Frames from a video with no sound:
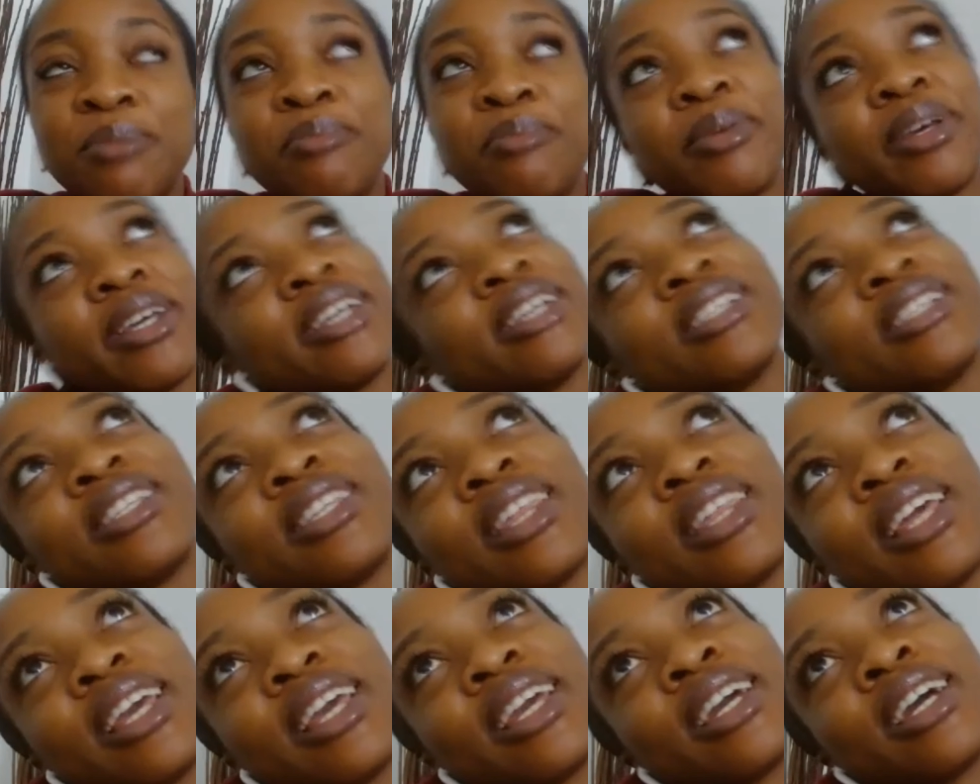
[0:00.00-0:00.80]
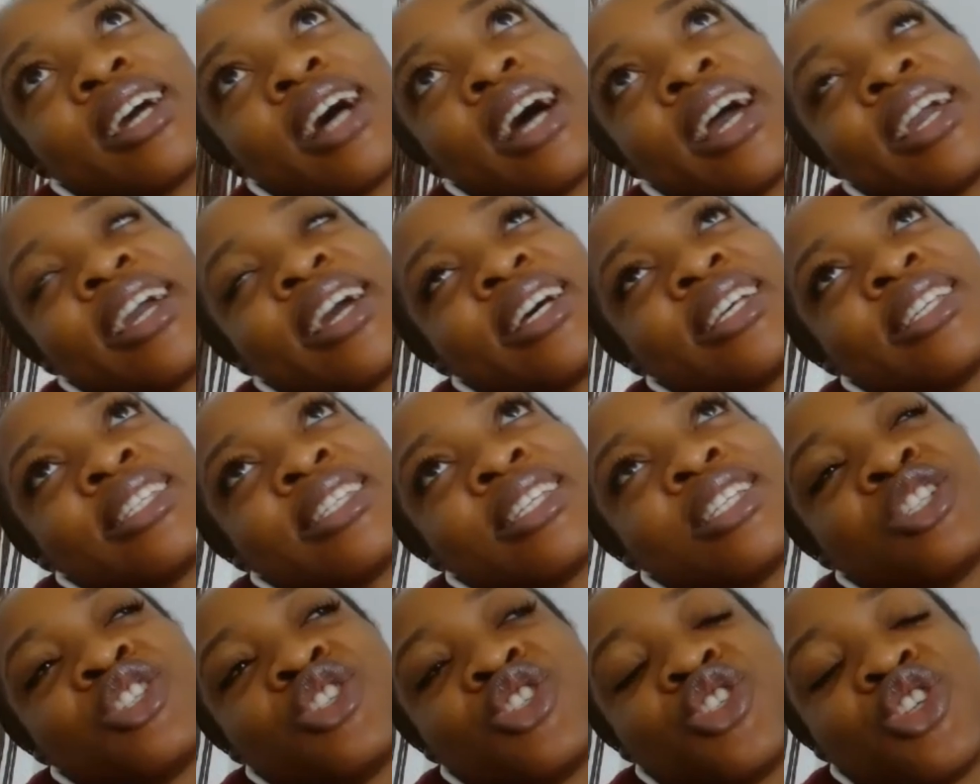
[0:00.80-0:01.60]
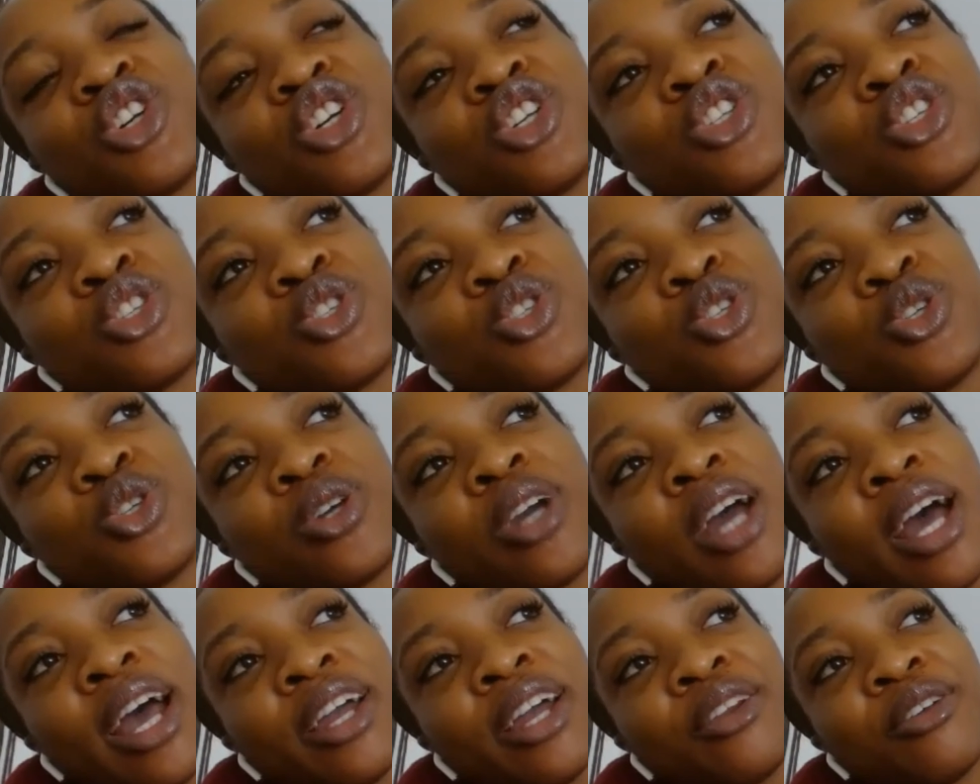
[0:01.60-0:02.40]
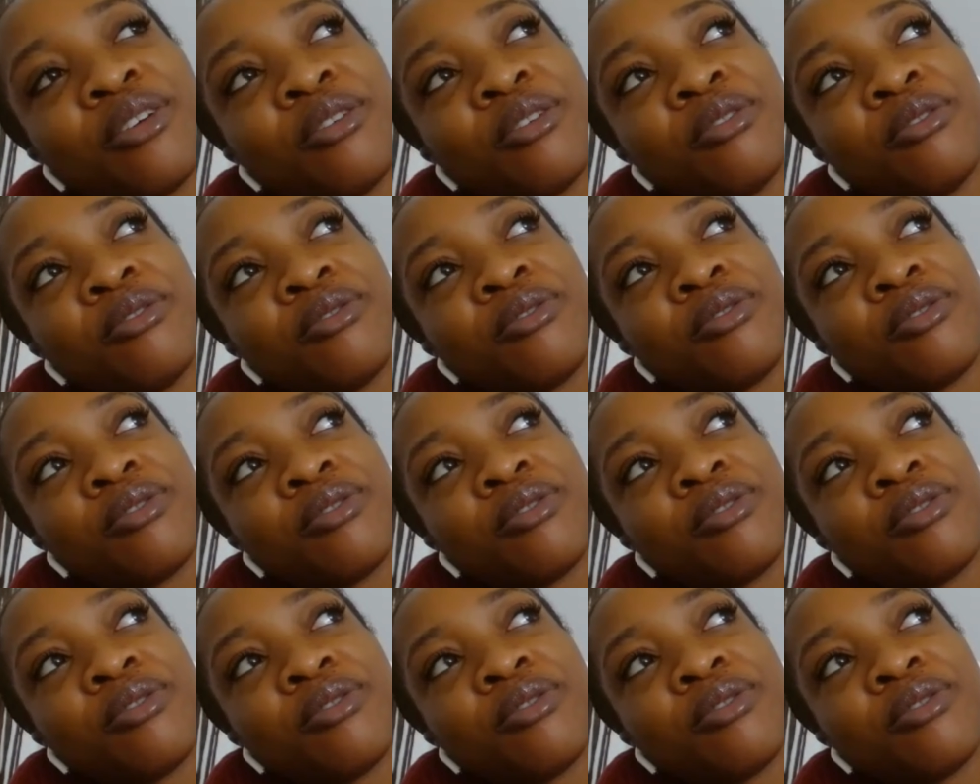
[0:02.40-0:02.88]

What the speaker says: biggest thing, I guess, it's just to kind of